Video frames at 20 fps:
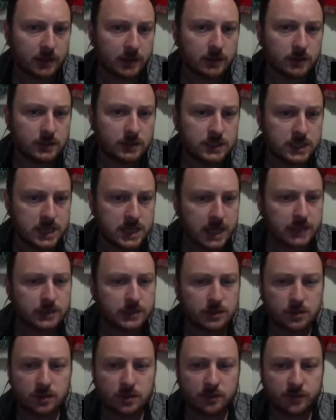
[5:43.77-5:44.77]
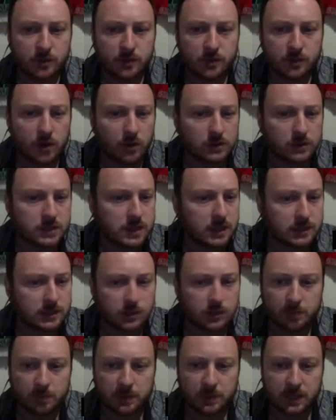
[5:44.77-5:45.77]
Gignac scored a few goals in the last
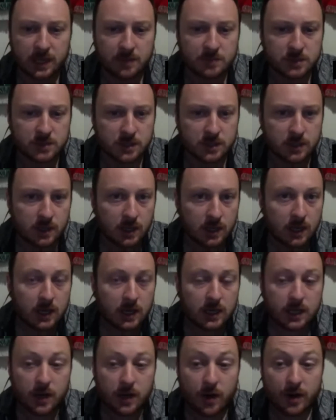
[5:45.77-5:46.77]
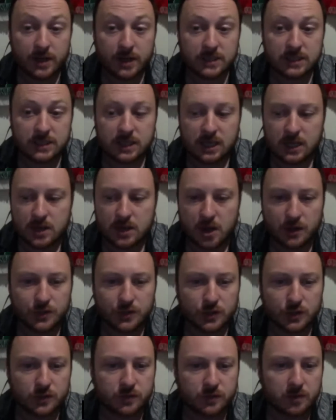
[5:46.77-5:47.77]
couple of games, and honestly, not
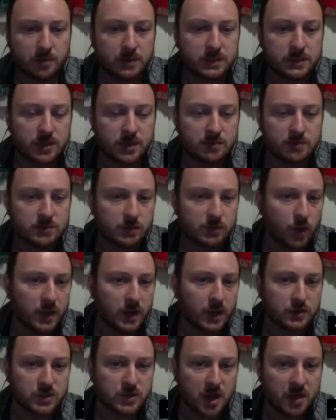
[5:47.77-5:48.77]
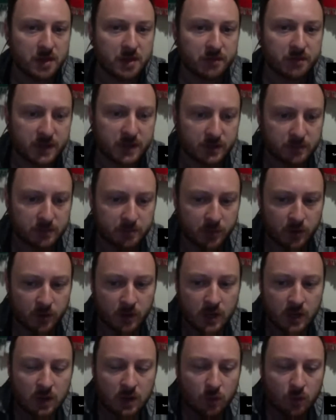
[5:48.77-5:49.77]
just from in terms of what he does on the field, but
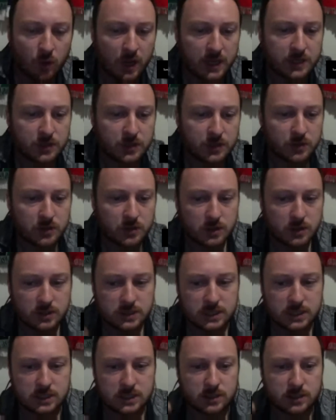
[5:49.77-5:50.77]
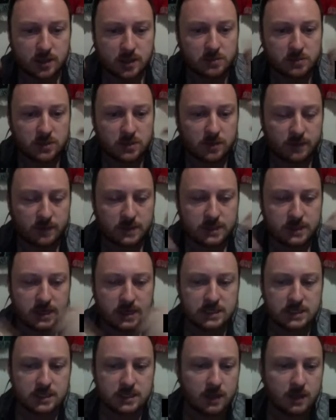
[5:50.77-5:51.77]
what he does in terms of he's
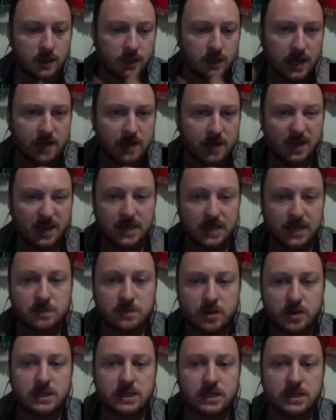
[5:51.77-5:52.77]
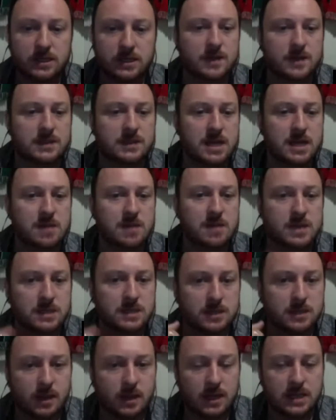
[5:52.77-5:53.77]
the kind of the inspiration of the team. He's
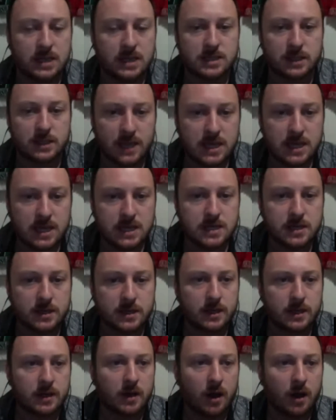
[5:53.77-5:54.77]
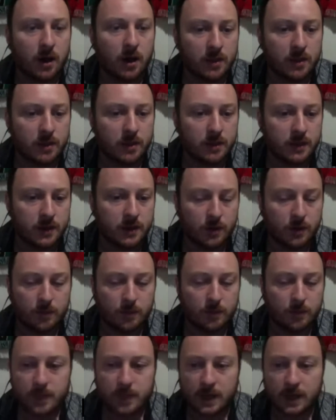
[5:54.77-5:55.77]
the leader on
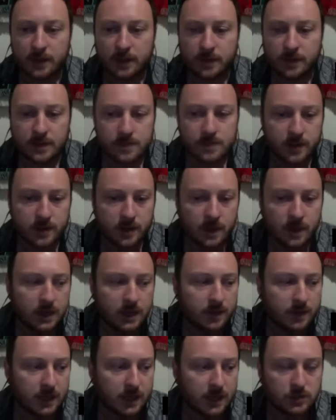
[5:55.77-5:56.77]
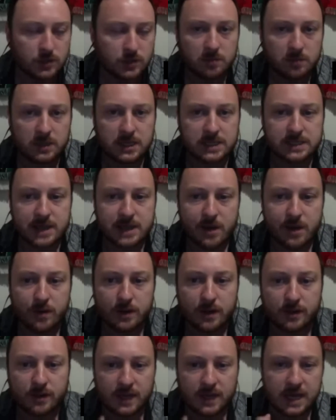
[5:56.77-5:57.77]
and I think that shouldn't be discounted. I
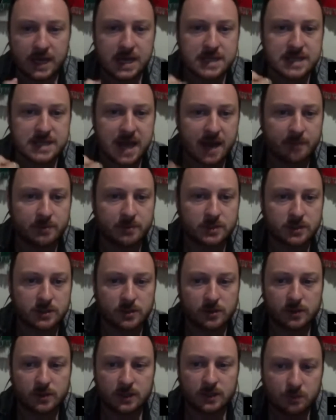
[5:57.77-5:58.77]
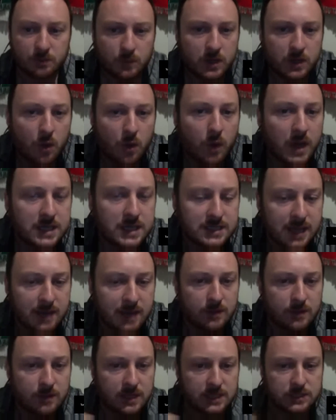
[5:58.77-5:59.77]
think he's absolutely. We know what he's like with
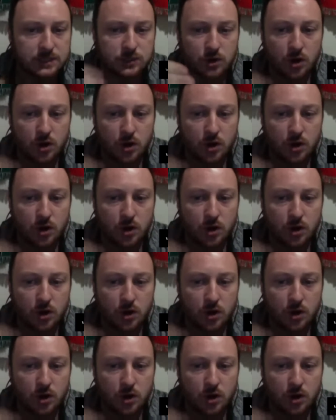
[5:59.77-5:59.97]
these scoring